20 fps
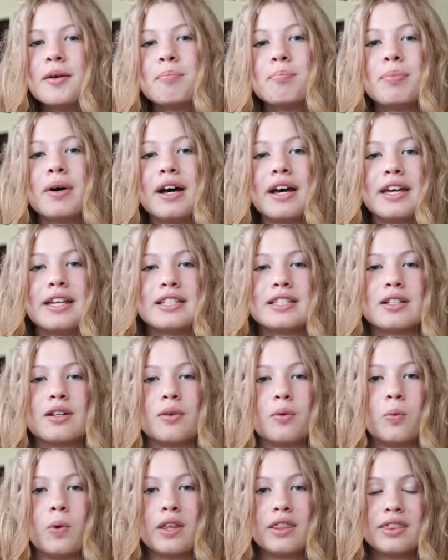But
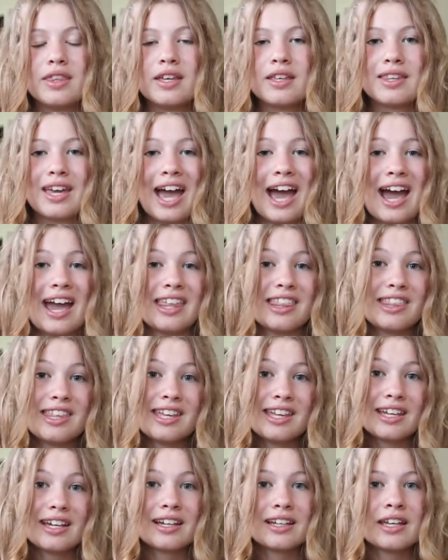one thing that I
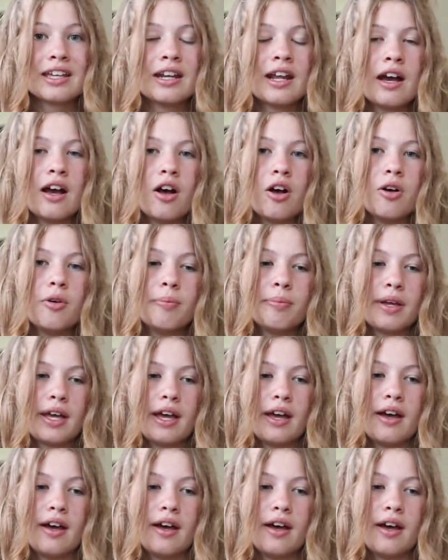think can help